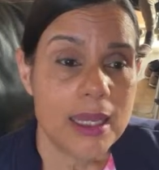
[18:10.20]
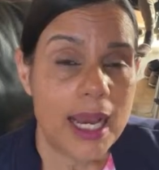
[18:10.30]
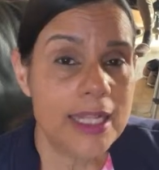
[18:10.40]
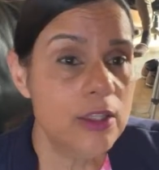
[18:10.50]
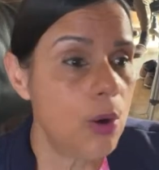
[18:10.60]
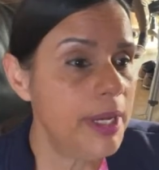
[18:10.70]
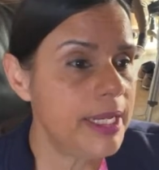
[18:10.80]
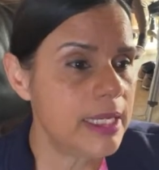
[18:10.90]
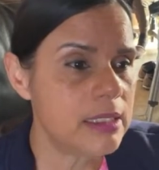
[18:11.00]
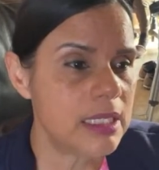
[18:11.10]
And now it
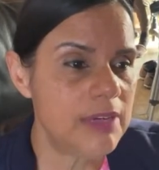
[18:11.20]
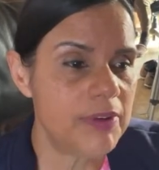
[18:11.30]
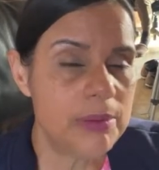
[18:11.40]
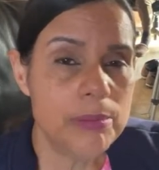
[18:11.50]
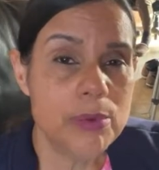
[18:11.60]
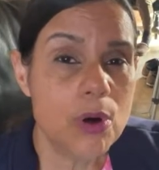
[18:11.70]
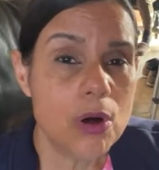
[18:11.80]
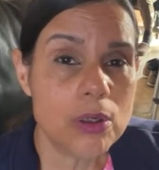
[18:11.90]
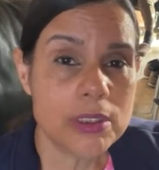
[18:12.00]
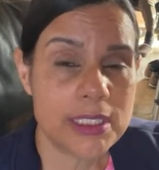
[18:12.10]
gets even
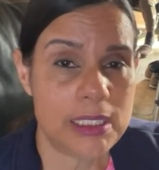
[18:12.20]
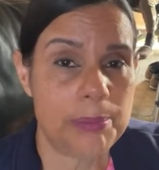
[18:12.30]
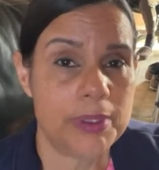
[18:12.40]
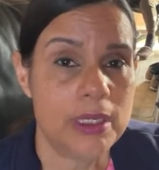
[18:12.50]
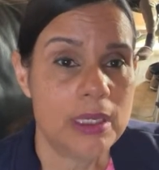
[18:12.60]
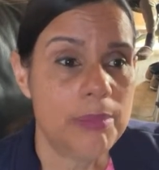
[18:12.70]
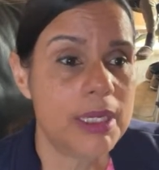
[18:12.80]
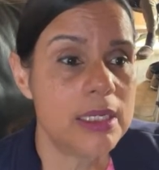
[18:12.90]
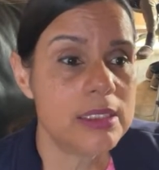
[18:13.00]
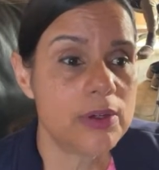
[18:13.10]
more deep
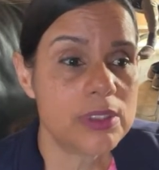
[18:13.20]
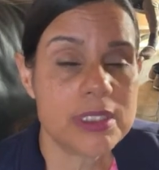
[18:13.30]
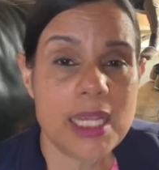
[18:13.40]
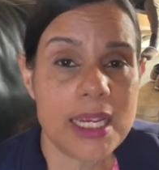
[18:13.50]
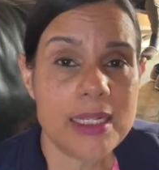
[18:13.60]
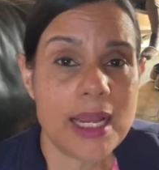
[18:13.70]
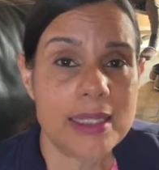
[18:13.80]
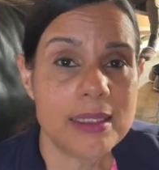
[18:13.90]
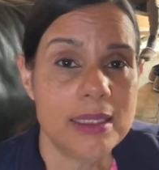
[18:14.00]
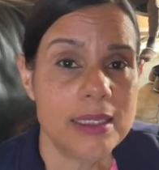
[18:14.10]
because they're saying that